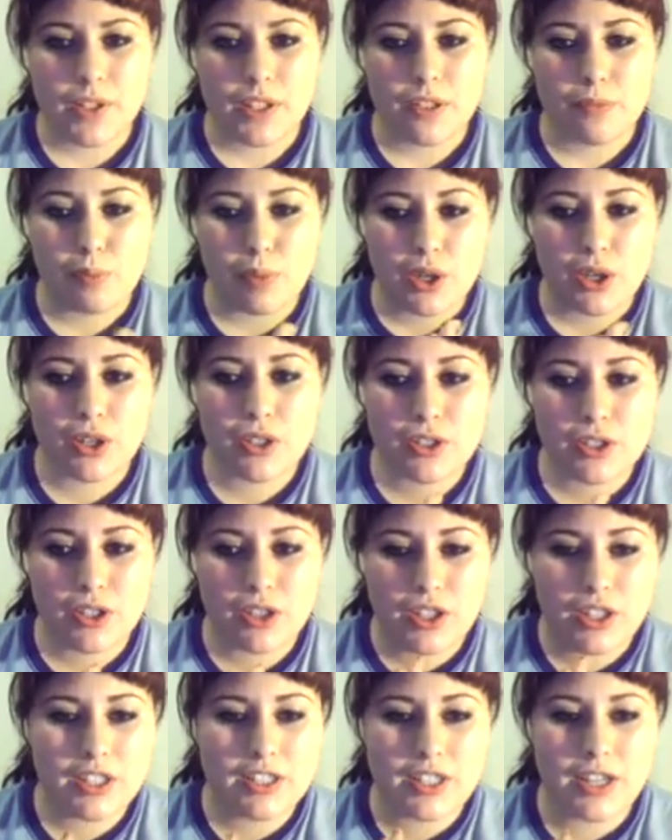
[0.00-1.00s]
because
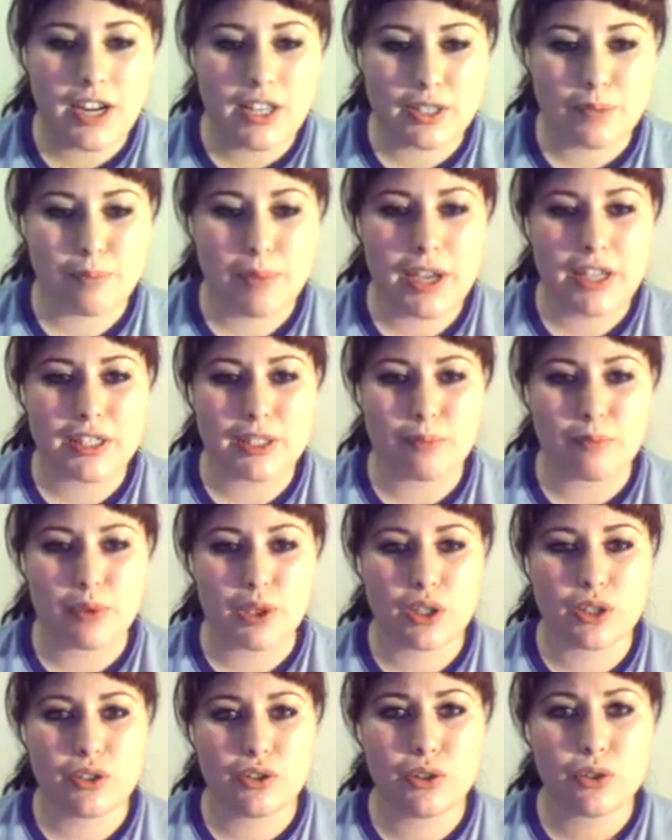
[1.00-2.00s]
the internet is amazing,
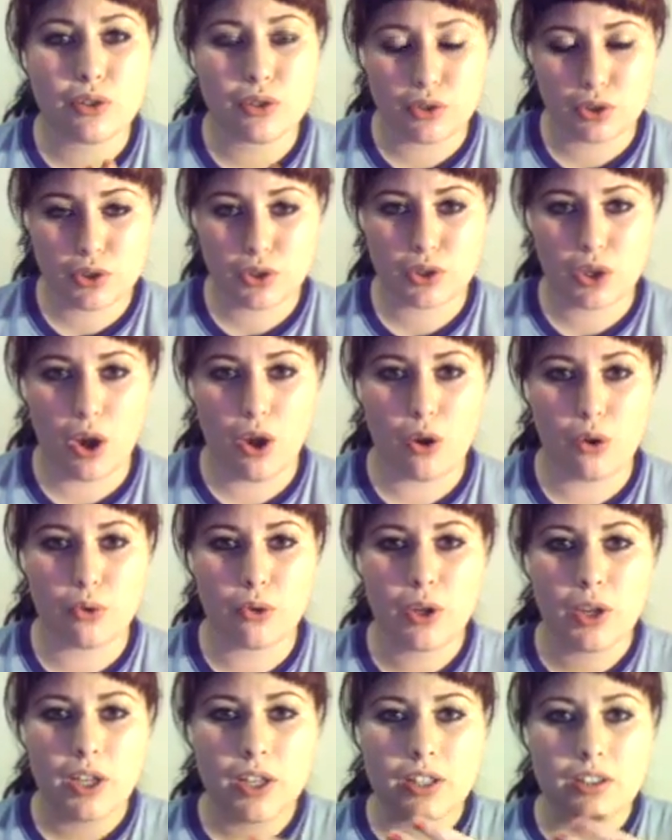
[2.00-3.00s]
because you can sow
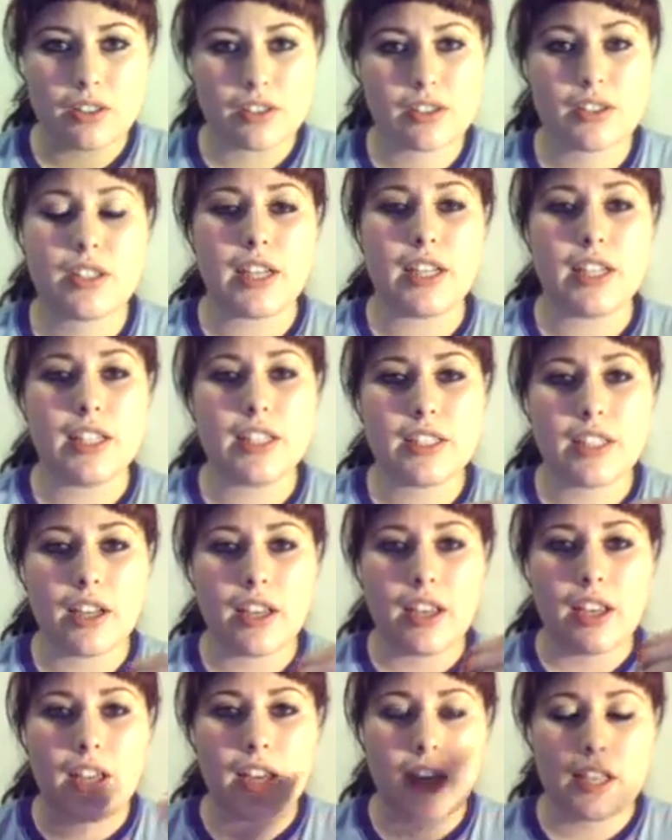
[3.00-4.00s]
the seed
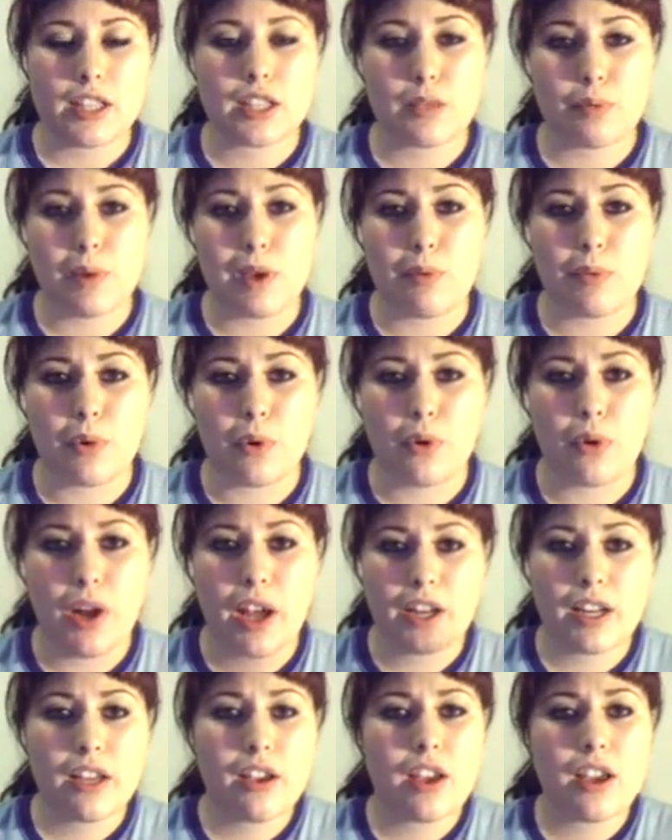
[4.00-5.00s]
into people,
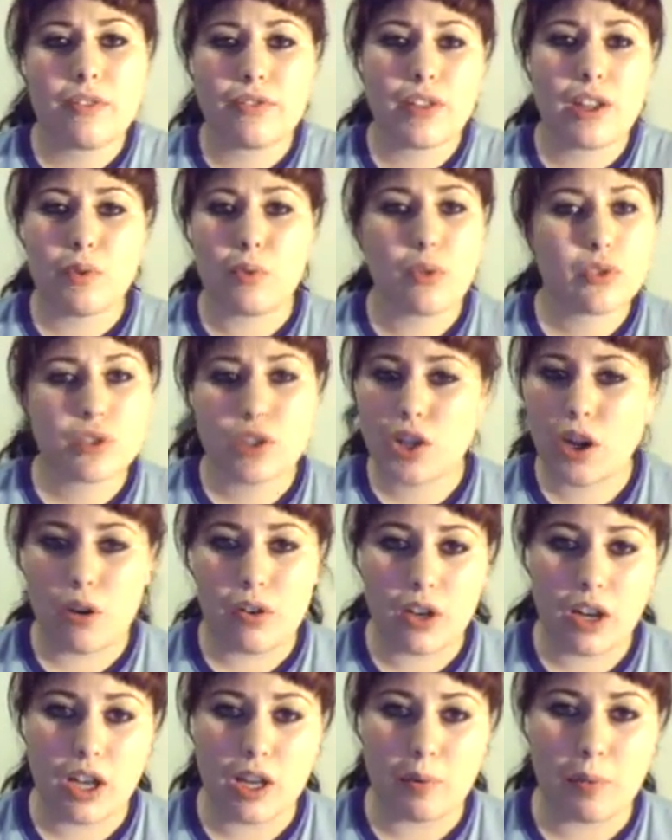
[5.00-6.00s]
and if they want to go
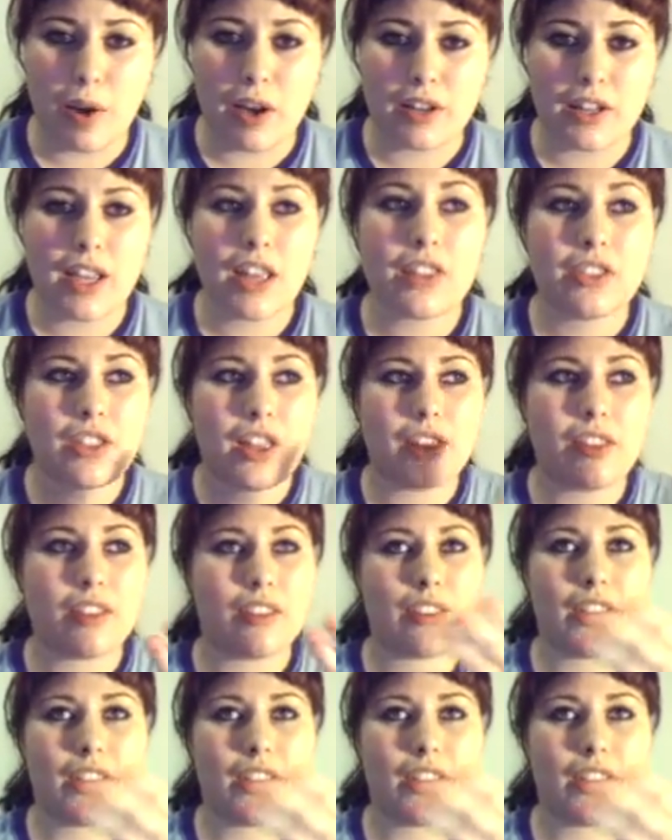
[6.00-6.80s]
and learn about it, then